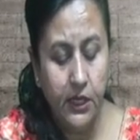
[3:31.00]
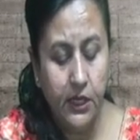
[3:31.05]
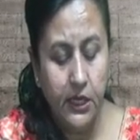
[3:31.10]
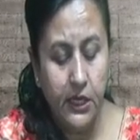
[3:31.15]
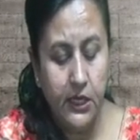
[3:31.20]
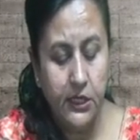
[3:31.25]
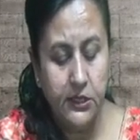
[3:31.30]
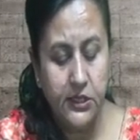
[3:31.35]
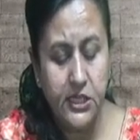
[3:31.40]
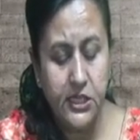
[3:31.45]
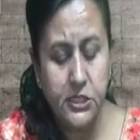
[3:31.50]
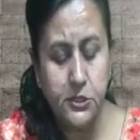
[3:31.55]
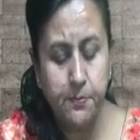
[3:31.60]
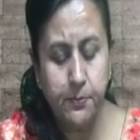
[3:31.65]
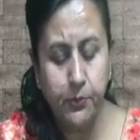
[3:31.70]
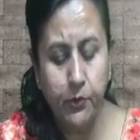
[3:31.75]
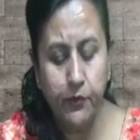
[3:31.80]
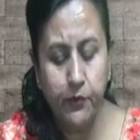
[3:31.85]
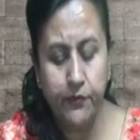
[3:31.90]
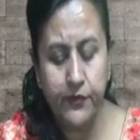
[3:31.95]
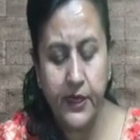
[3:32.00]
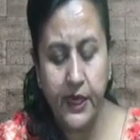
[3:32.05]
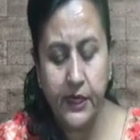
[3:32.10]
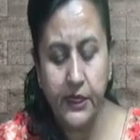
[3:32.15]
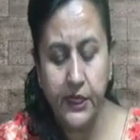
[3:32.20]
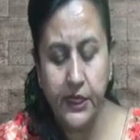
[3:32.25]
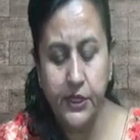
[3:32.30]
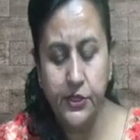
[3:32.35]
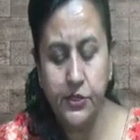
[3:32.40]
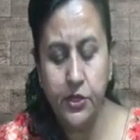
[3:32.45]
This proves
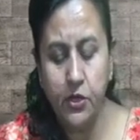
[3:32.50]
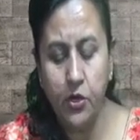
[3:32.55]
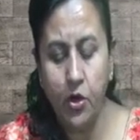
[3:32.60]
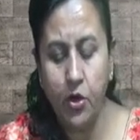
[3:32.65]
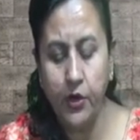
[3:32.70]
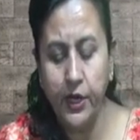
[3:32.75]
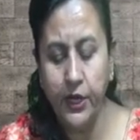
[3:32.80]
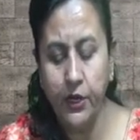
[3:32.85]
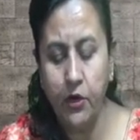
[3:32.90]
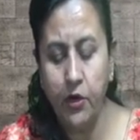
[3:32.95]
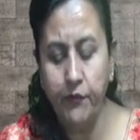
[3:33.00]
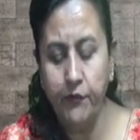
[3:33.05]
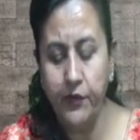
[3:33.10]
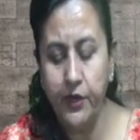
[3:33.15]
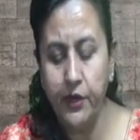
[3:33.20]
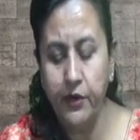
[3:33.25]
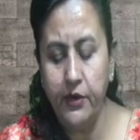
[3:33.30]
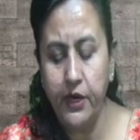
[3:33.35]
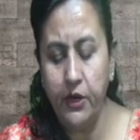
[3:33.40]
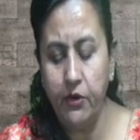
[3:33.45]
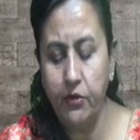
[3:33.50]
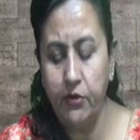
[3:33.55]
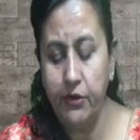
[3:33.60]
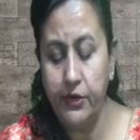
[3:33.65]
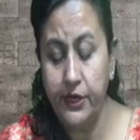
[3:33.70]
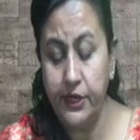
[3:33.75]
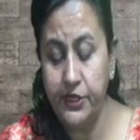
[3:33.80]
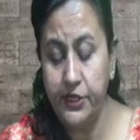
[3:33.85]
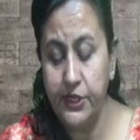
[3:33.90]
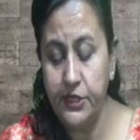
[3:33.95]
that interlocking of
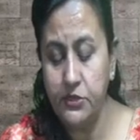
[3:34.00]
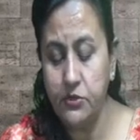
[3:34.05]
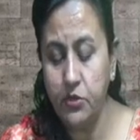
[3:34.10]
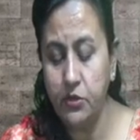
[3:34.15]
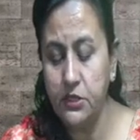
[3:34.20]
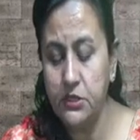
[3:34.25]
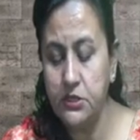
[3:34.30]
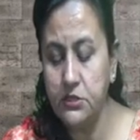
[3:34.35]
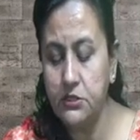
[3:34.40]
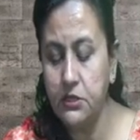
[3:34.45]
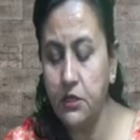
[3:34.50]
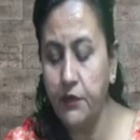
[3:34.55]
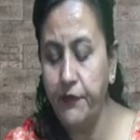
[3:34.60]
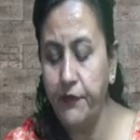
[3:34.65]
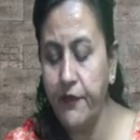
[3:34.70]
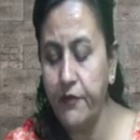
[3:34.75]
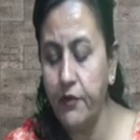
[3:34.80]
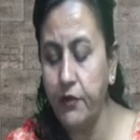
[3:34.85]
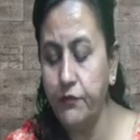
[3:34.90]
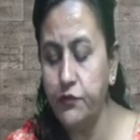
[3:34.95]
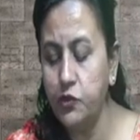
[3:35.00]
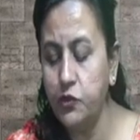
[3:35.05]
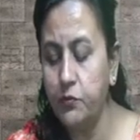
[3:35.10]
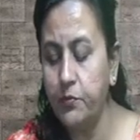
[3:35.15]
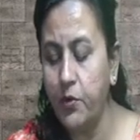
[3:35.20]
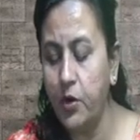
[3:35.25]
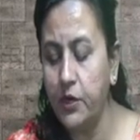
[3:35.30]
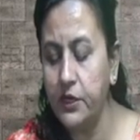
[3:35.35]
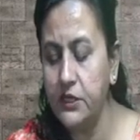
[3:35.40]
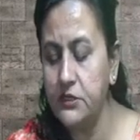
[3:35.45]
irregularities on the surface of two
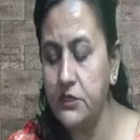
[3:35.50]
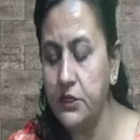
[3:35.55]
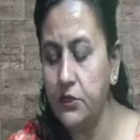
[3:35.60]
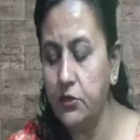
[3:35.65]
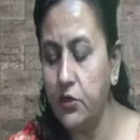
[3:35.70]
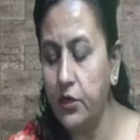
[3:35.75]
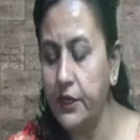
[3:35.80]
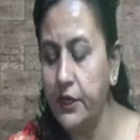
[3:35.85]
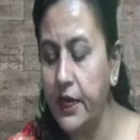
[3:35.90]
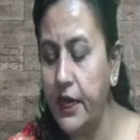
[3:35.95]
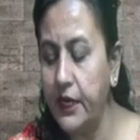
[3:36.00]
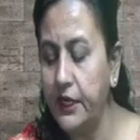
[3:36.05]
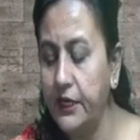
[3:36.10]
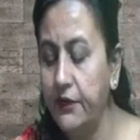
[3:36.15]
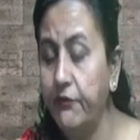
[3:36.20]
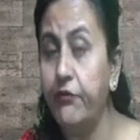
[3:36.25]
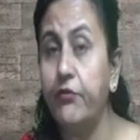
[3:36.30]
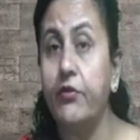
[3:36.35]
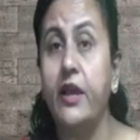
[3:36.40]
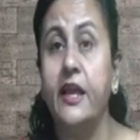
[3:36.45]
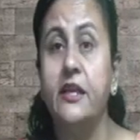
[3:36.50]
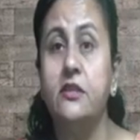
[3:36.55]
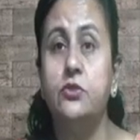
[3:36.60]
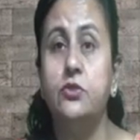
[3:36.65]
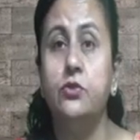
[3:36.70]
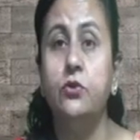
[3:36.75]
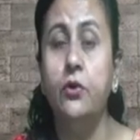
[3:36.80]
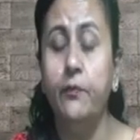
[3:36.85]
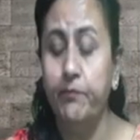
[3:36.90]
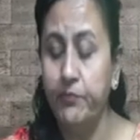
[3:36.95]
bodies in contact give rise
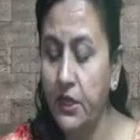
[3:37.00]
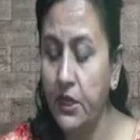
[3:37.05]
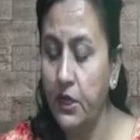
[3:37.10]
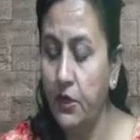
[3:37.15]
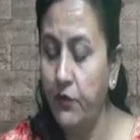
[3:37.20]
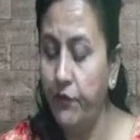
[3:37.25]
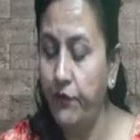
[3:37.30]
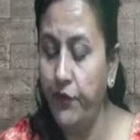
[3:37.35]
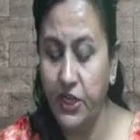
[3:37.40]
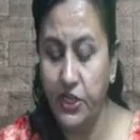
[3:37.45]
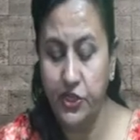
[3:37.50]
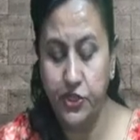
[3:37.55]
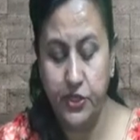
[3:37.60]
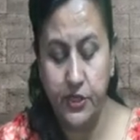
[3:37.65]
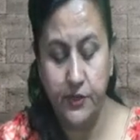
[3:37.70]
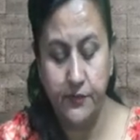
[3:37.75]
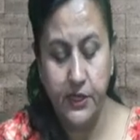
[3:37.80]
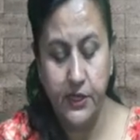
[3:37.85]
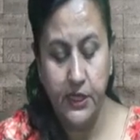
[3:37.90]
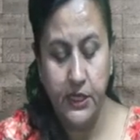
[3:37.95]
to friction.